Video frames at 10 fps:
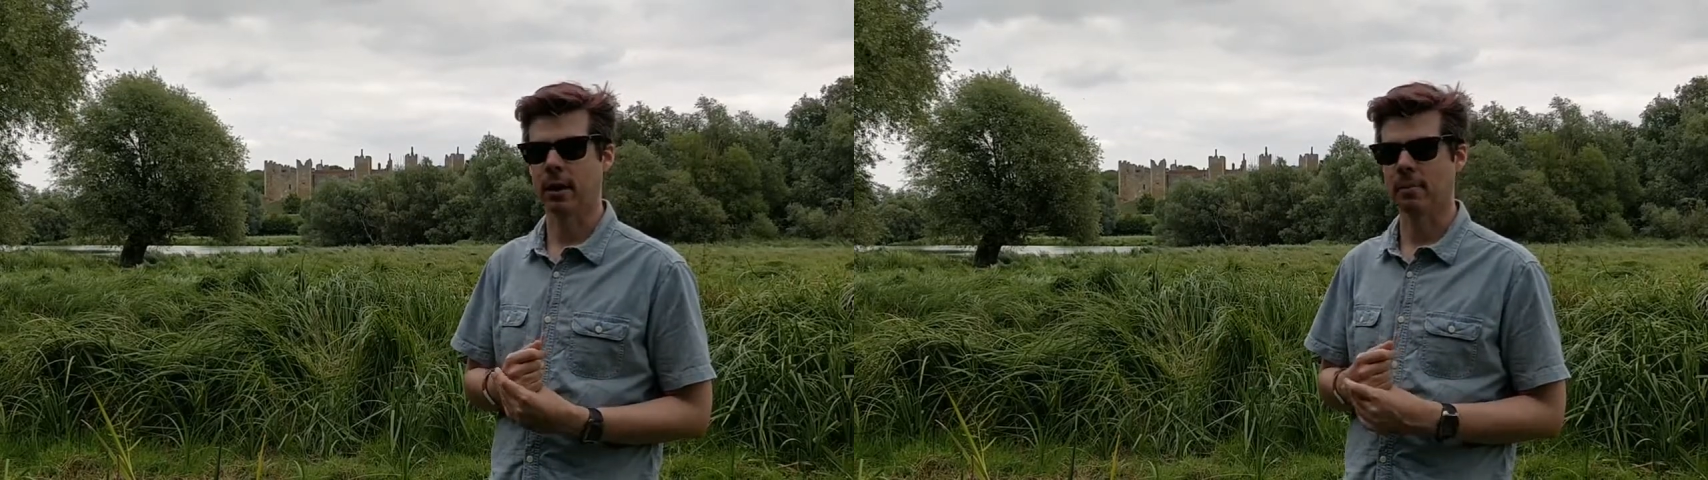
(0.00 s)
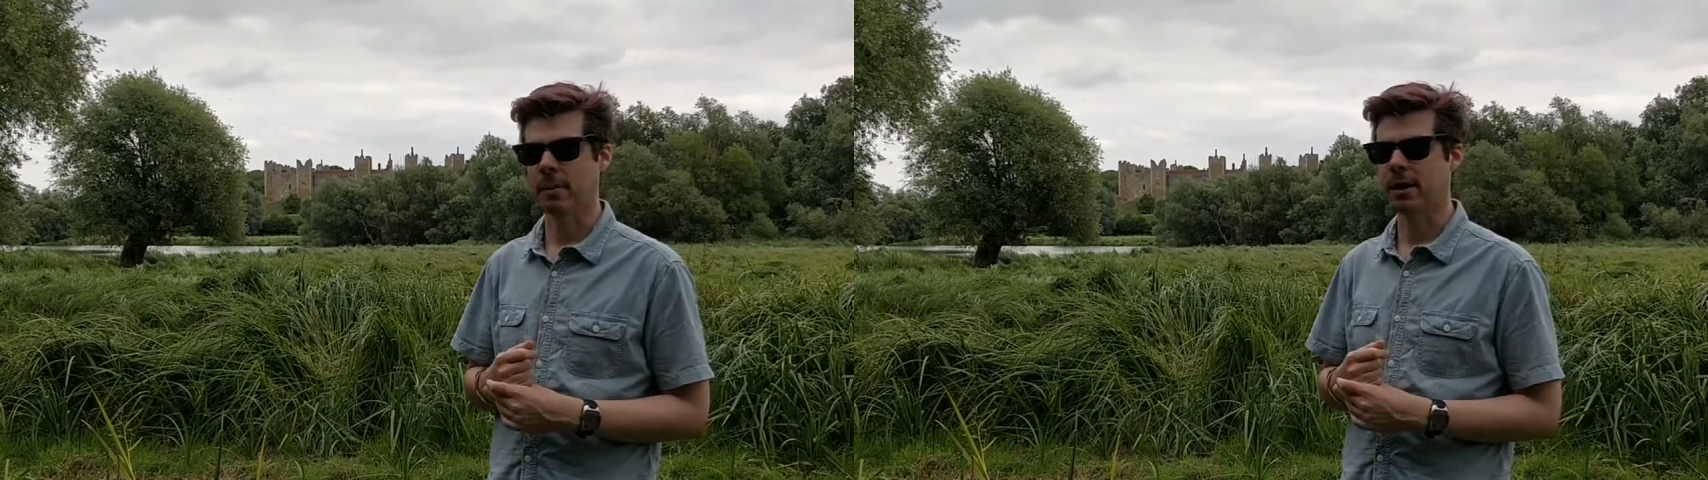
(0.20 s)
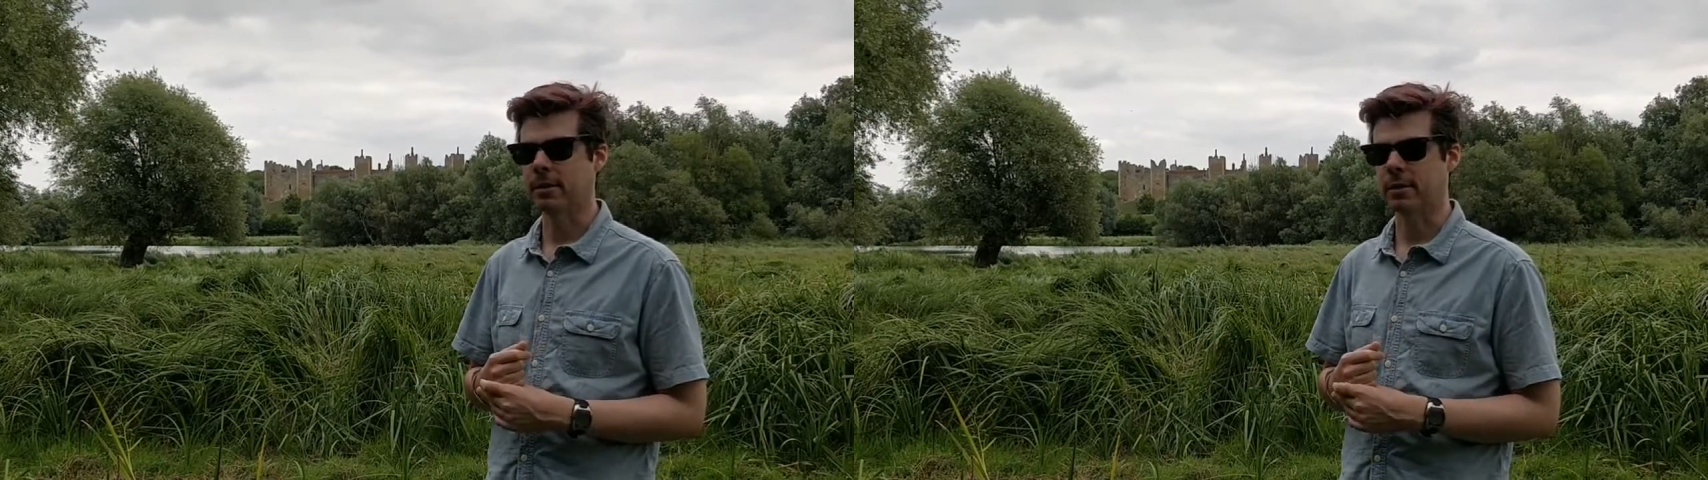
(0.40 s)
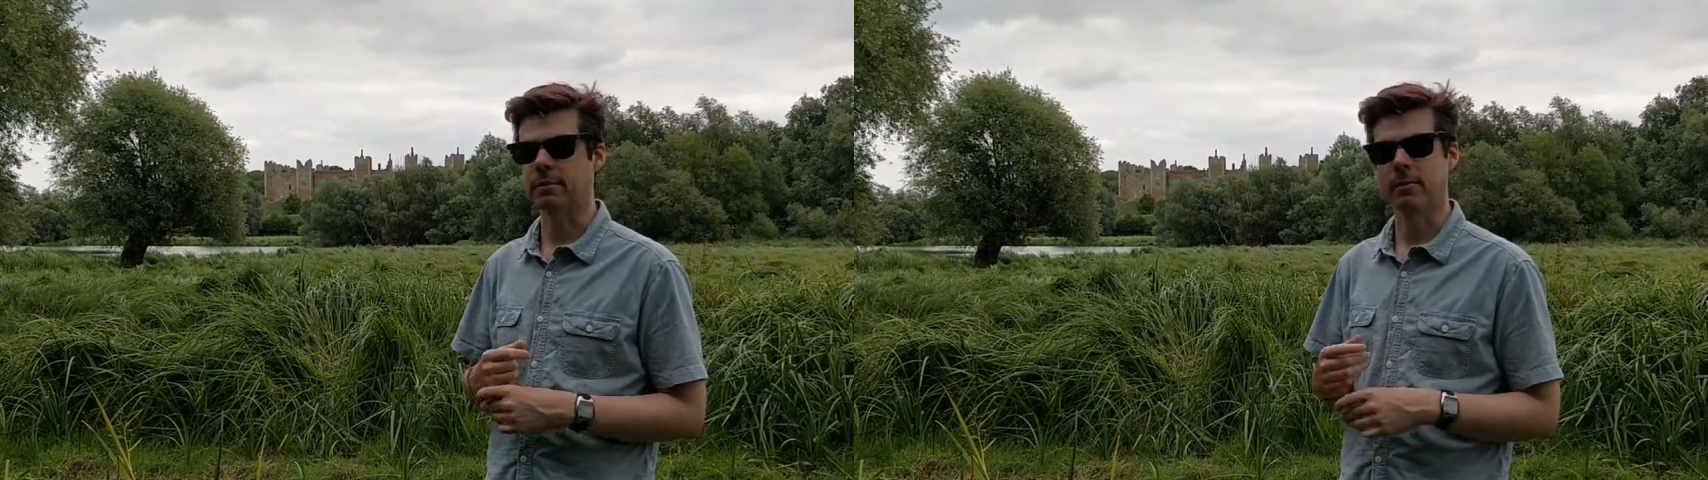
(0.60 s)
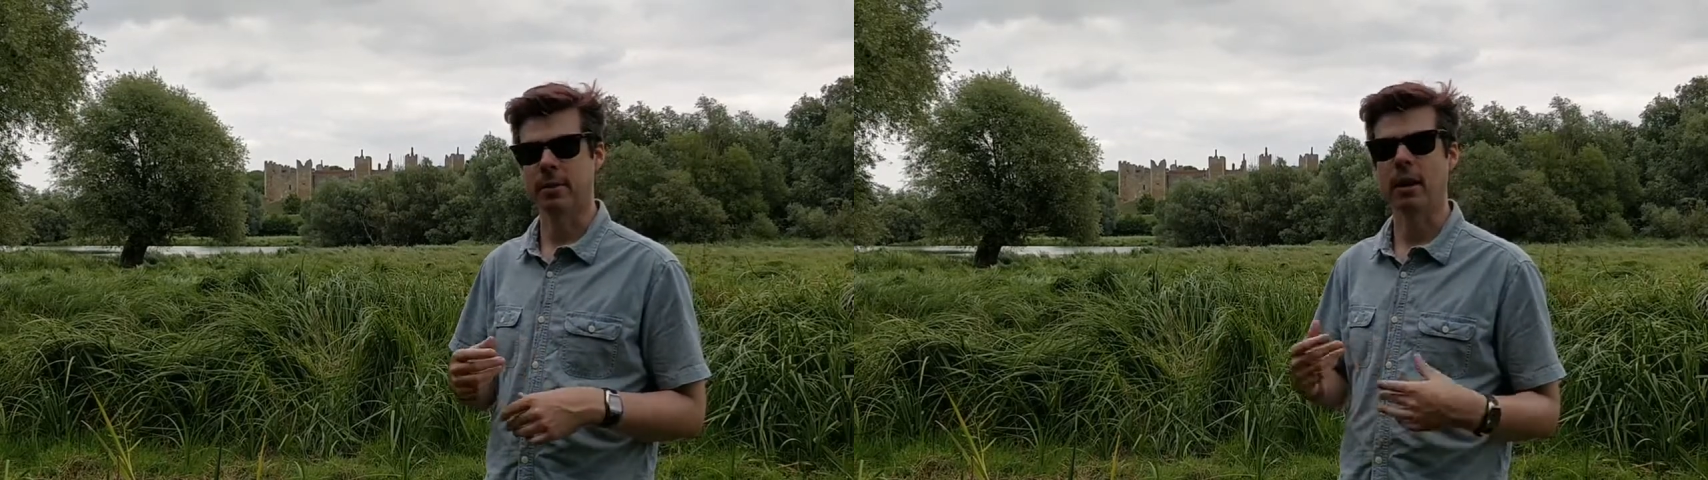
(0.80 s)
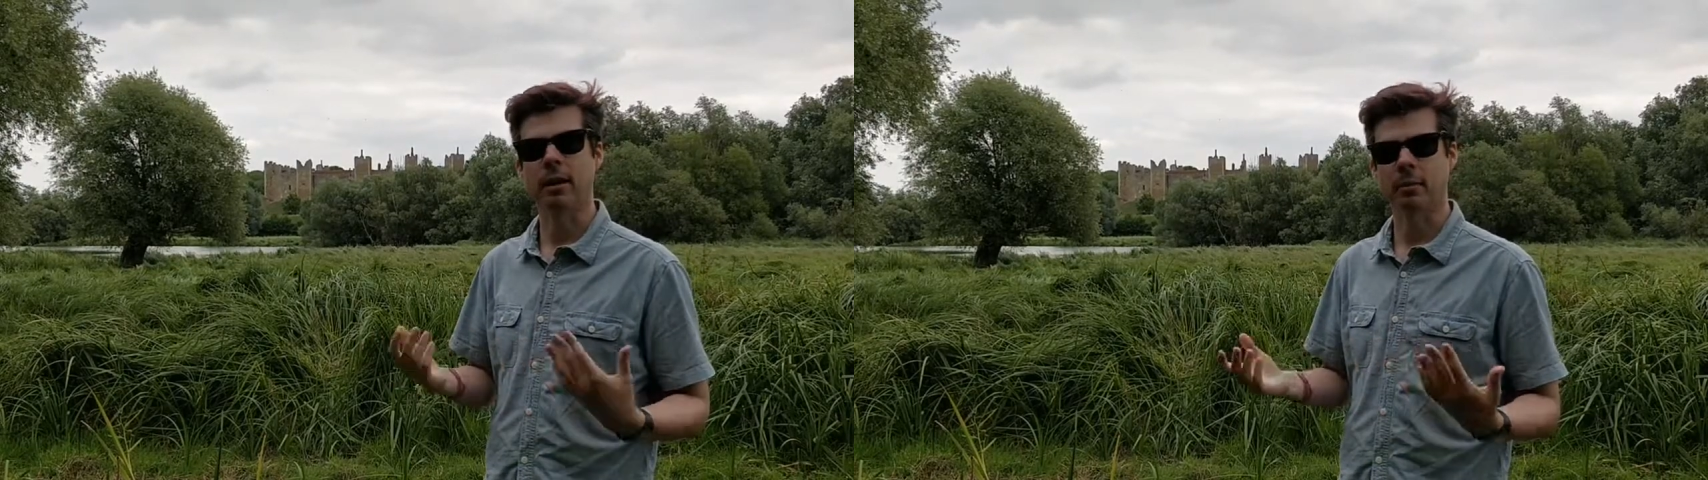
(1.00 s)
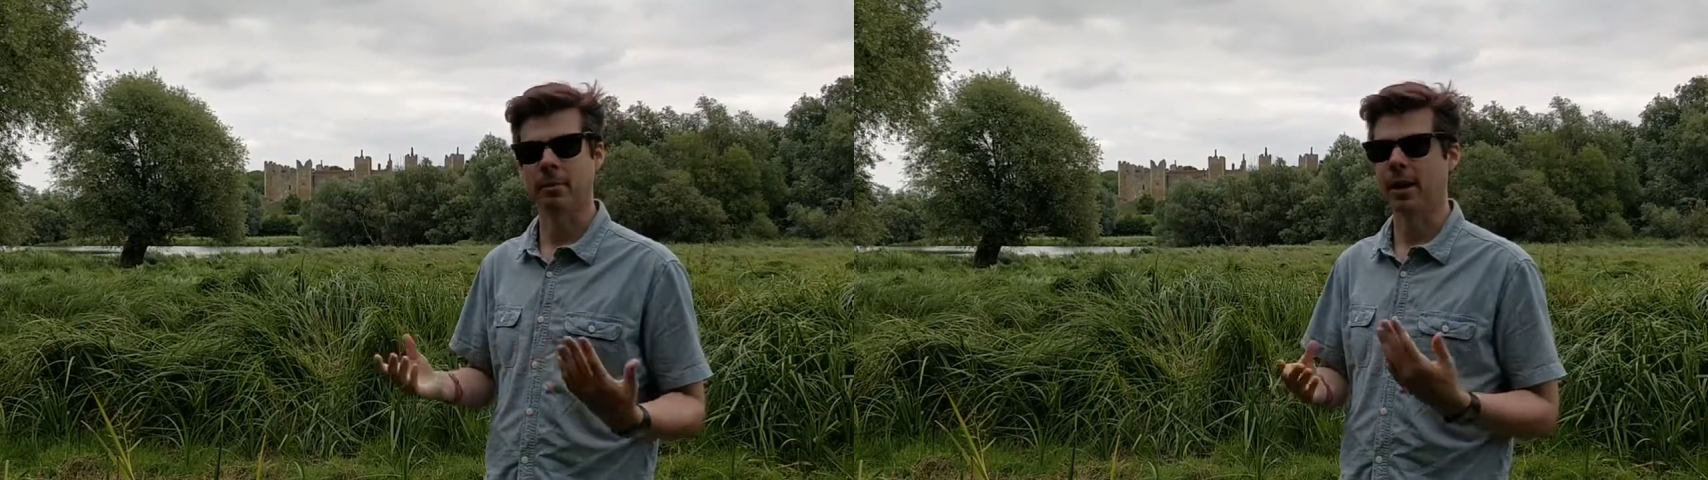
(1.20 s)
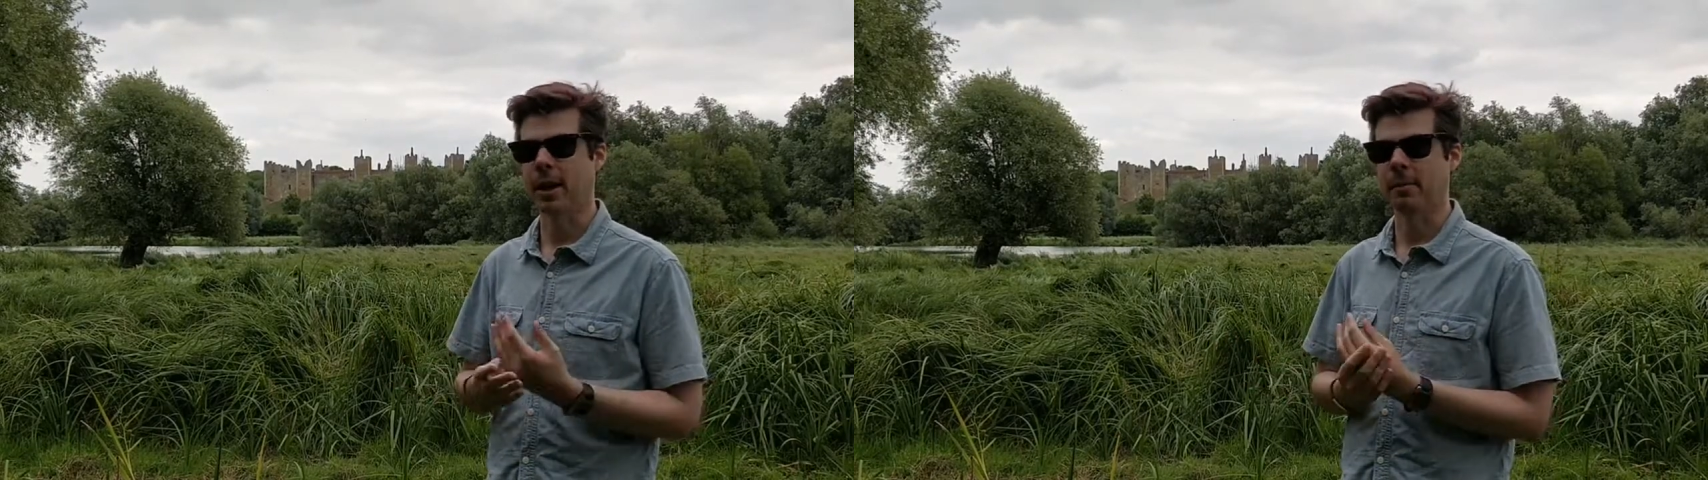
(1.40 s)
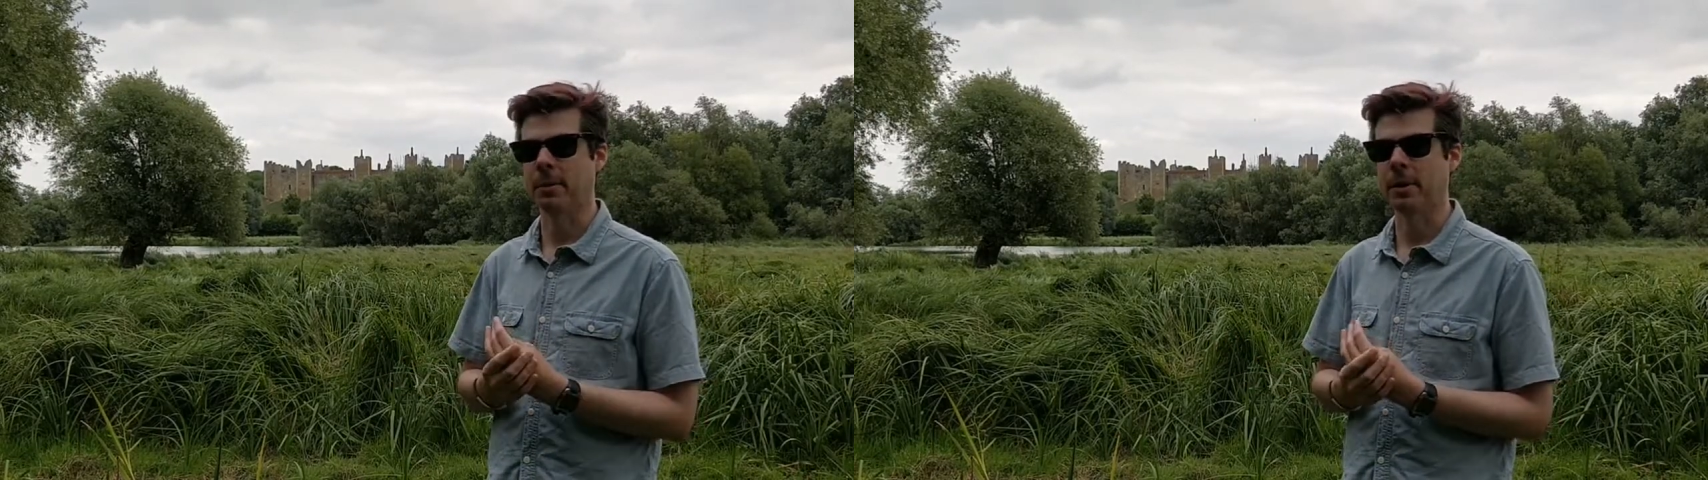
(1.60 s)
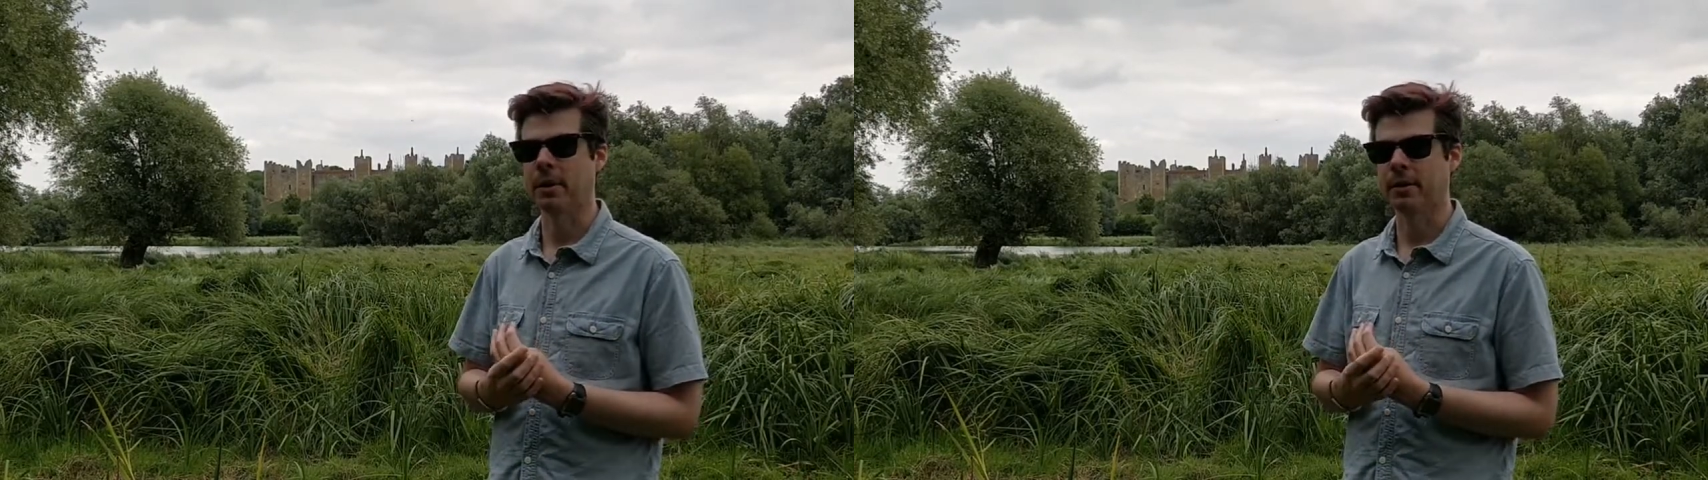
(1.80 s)
and makes them a little bit
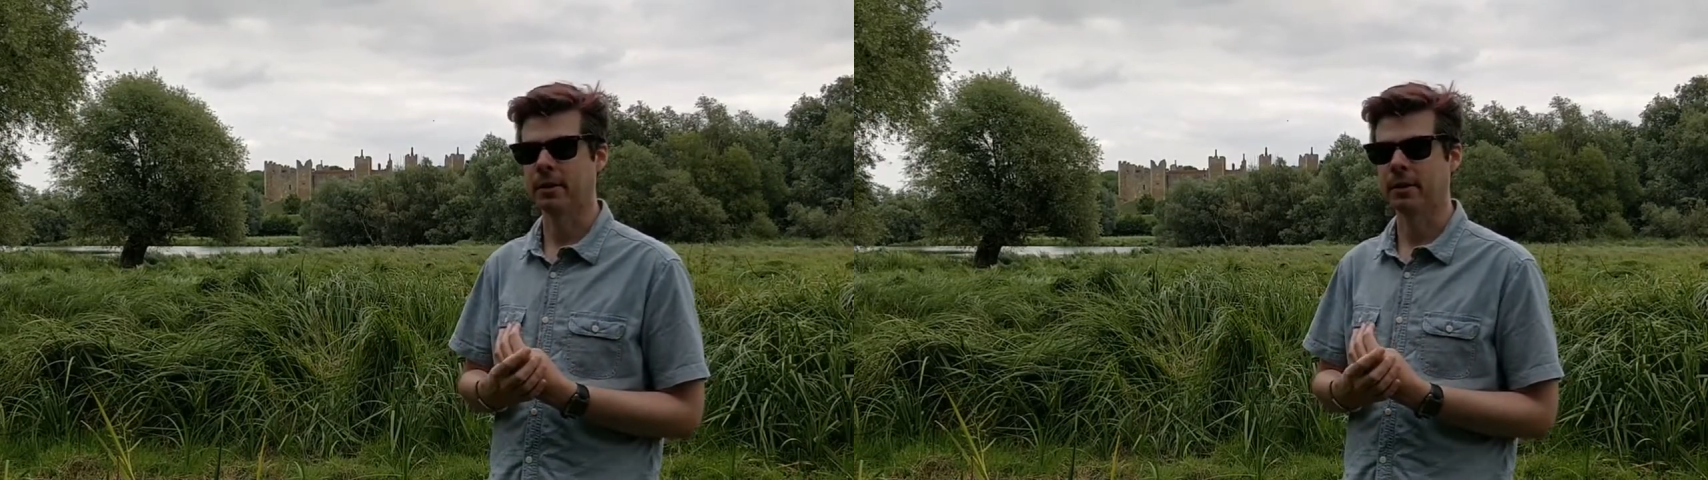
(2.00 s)
happier